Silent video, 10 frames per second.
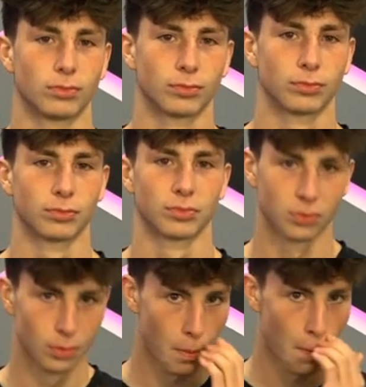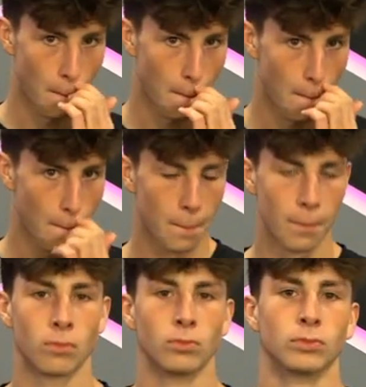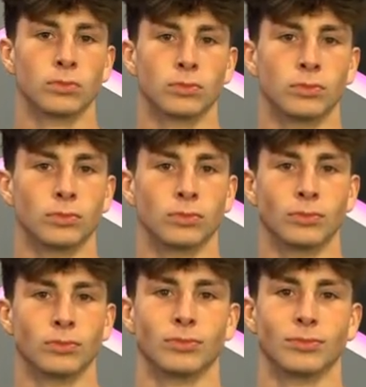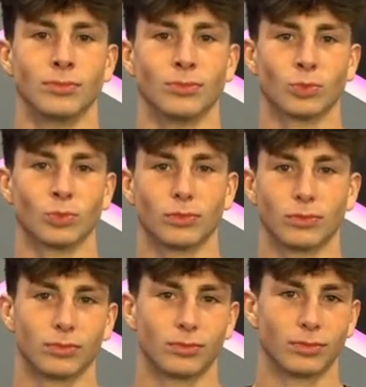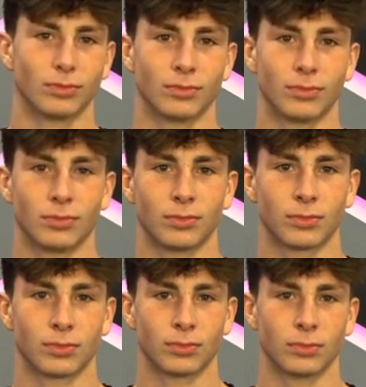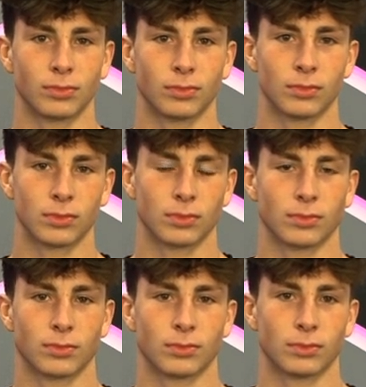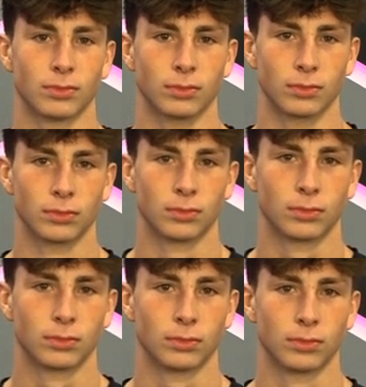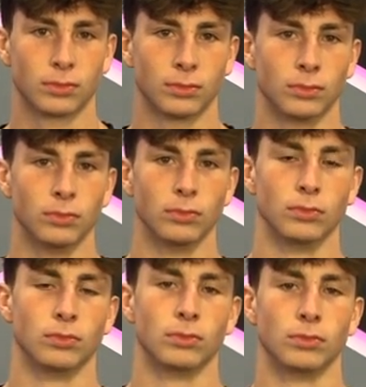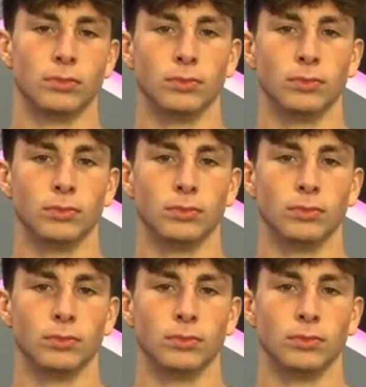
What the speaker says: (silent)